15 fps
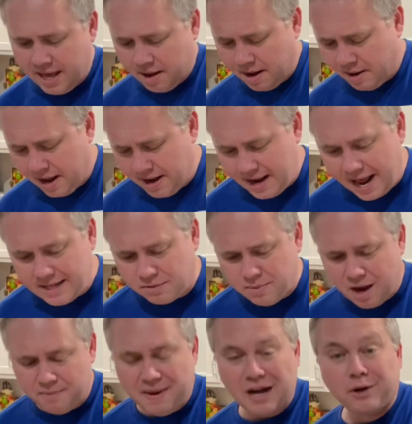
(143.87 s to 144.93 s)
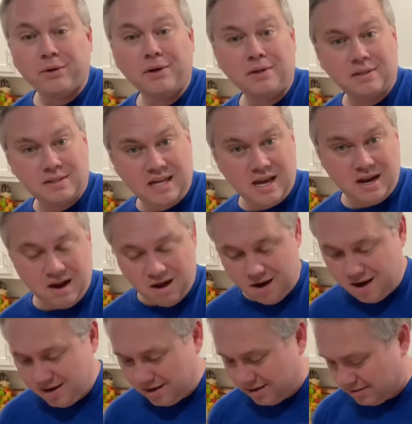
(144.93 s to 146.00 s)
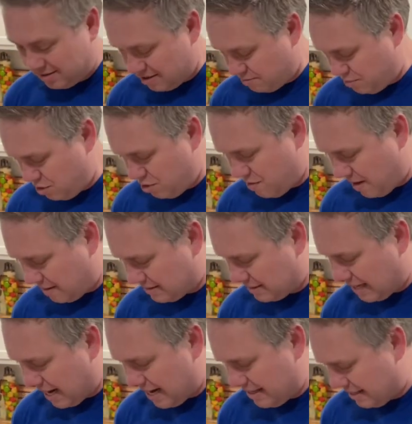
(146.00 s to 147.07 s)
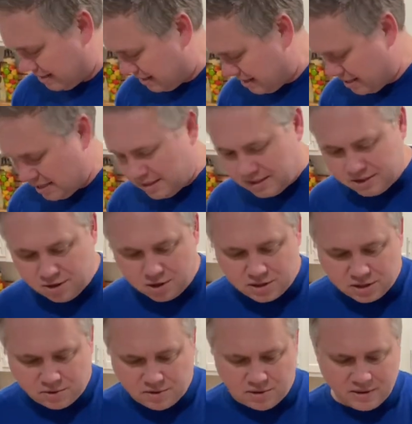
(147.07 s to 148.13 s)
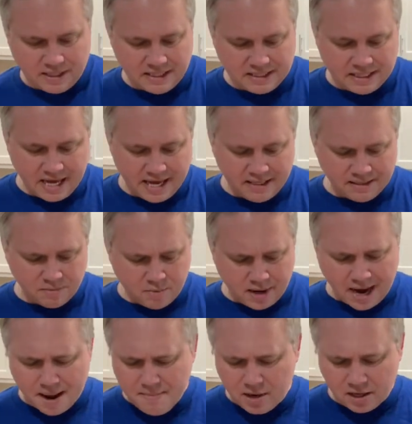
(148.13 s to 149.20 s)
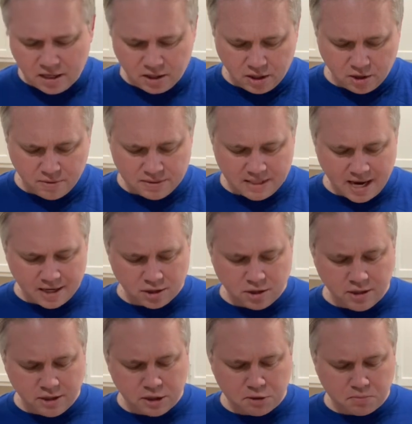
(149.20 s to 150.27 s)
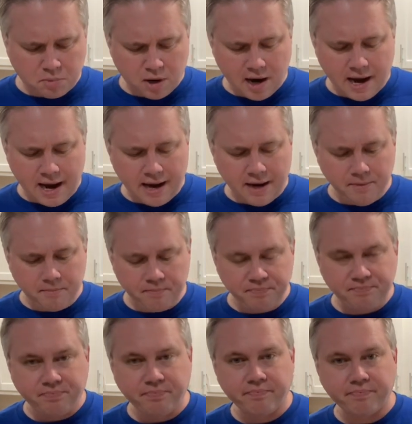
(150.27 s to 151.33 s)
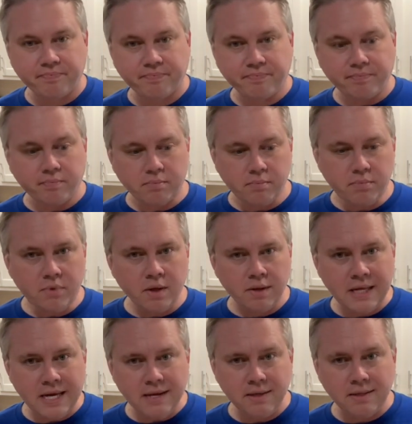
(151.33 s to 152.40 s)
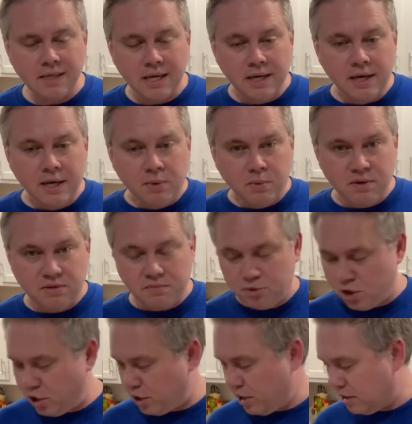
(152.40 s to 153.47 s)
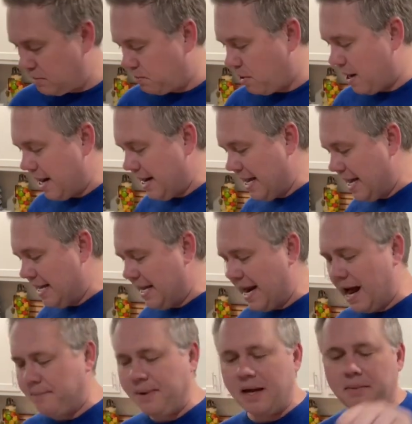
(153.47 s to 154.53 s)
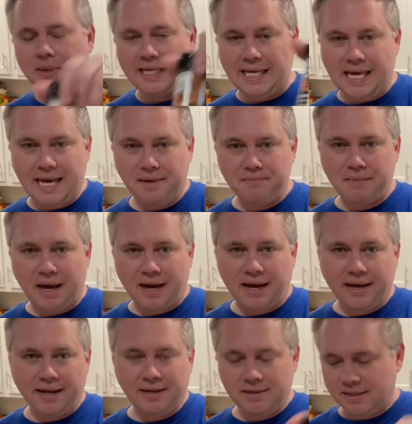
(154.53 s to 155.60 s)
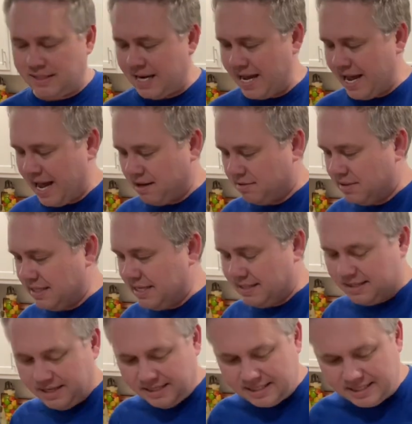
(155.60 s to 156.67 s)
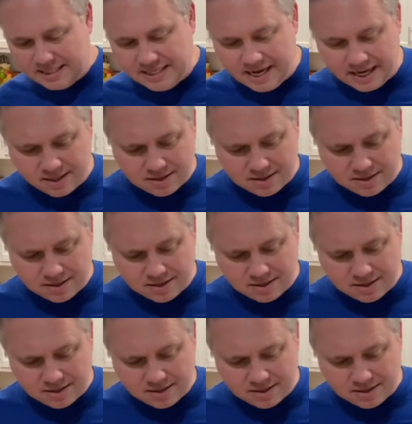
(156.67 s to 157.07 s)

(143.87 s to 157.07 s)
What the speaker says: And that's while my grill is getting hot. And so we'll go outside and start to grill these things. And what I'm going to do is actually spray these with some cooking spray, and then I'll be able to get my steakhouse seasoning to stick.